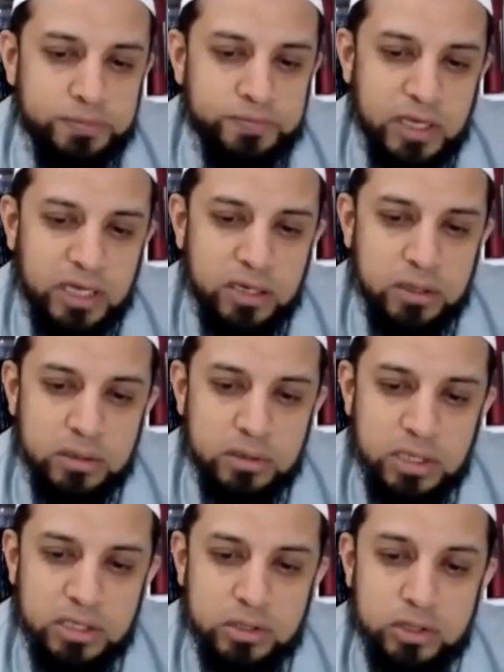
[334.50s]

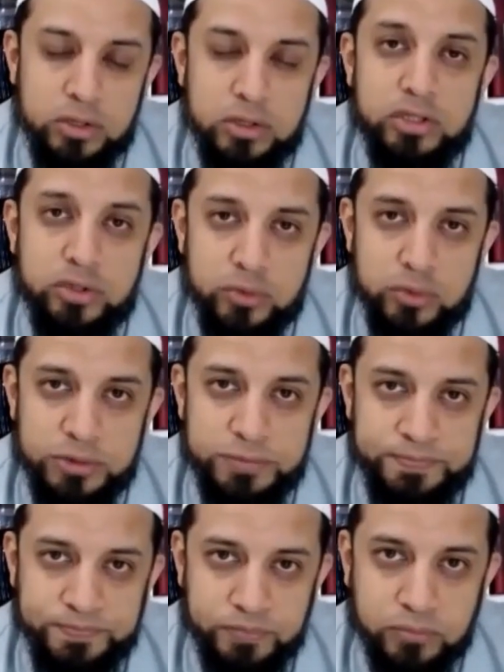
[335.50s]
in solitude,
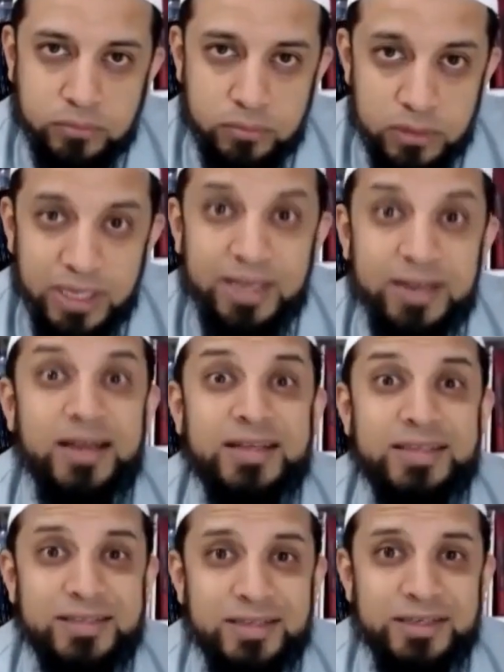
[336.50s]
in
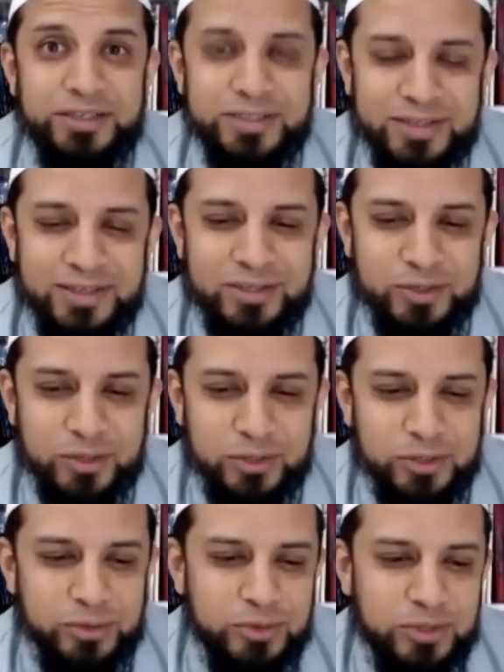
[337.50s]
isolation, in
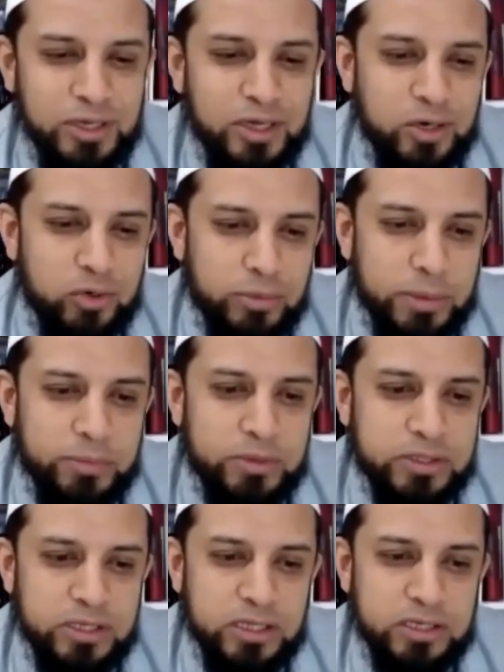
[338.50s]
solitude, remembers
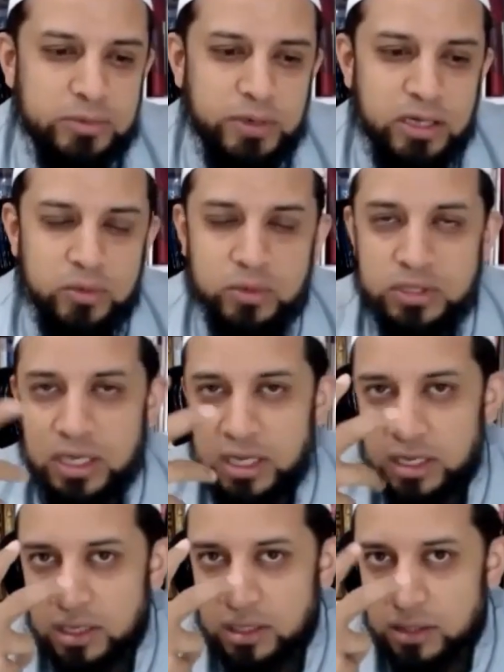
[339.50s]
Allah subhanahu wa
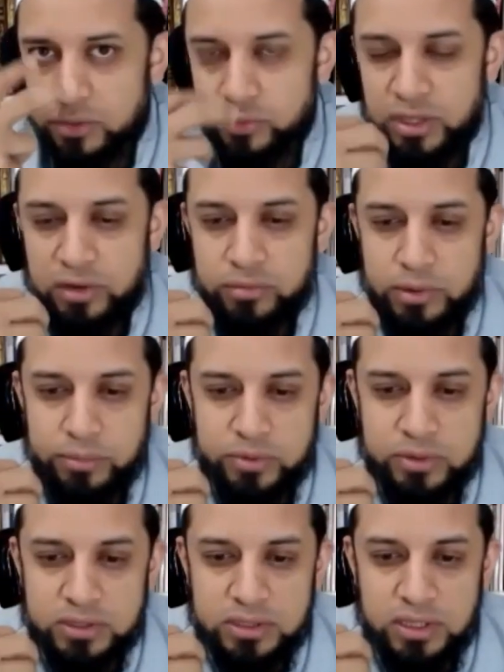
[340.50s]
ta'ala, and through that
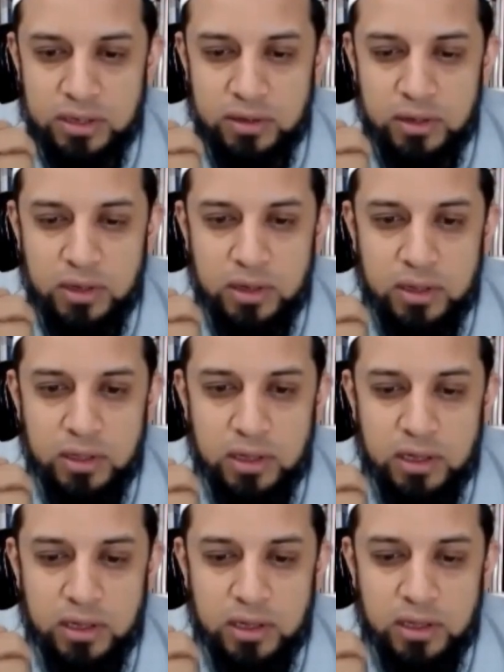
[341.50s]
remembrance
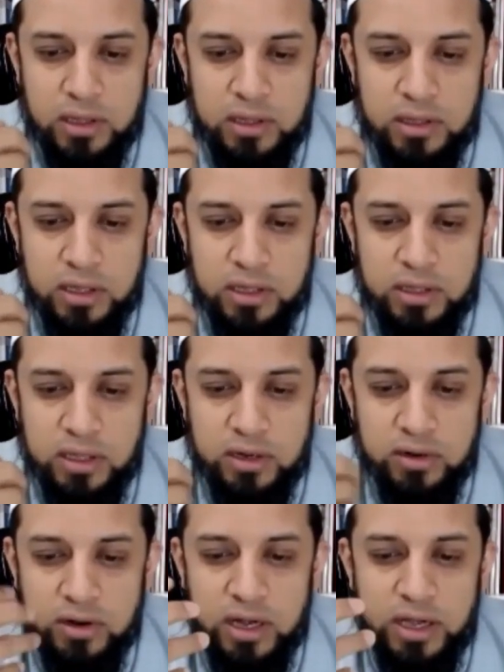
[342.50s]
they
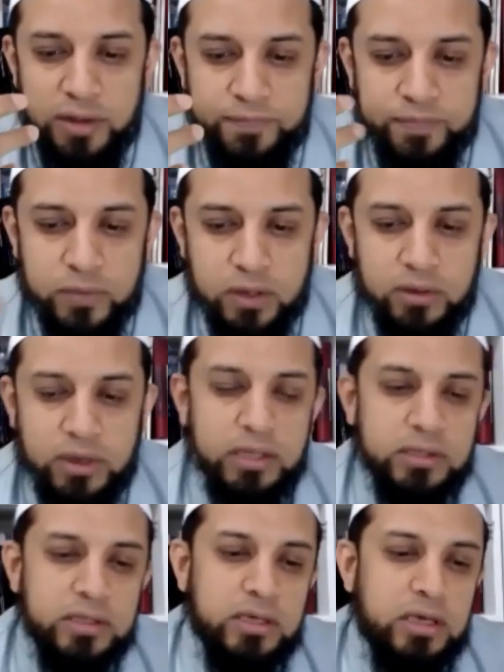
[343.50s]
cry, right?
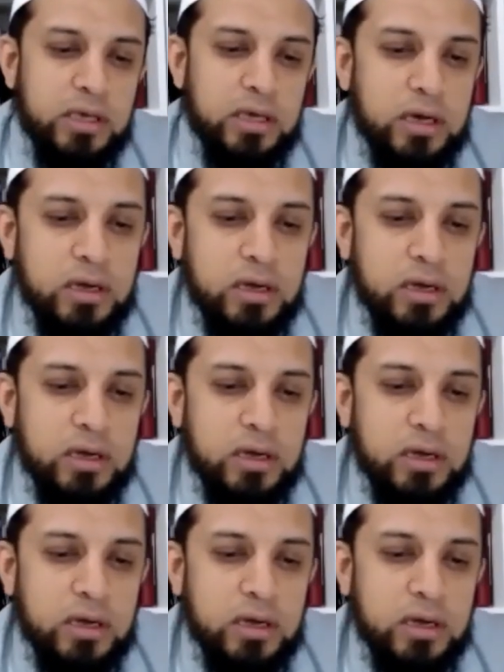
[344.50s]
They